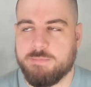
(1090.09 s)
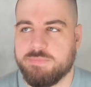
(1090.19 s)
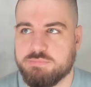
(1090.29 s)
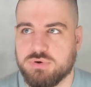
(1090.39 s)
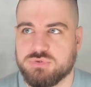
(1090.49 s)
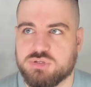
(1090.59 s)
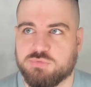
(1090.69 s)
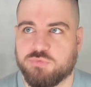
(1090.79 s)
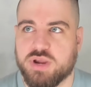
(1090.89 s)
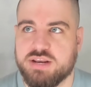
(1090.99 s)
I'm the most
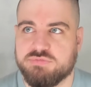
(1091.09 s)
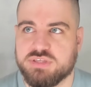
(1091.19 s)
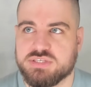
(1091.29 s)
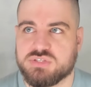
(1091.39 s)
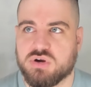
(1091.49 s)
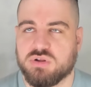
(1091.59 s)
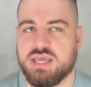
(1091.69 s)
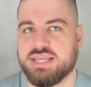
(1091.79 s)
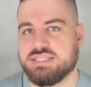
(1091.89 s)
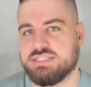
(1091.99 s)
afraid of this are
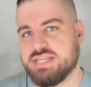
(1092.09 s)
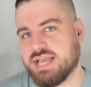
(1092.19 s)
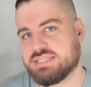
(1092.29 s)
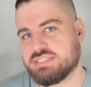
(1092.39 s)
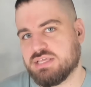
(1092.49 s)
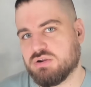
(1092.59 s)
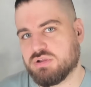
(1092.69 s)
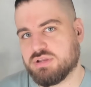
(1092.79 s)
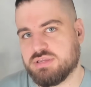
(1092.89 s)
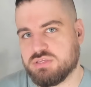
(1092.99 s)
like decks that are
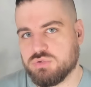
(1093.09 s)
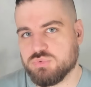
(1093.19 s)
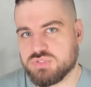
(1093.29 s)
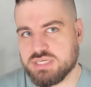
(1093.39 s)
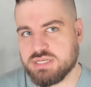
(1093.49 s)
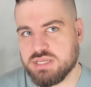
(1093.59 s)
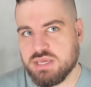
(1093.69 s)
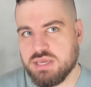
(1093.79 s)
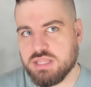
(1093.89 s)
going to use it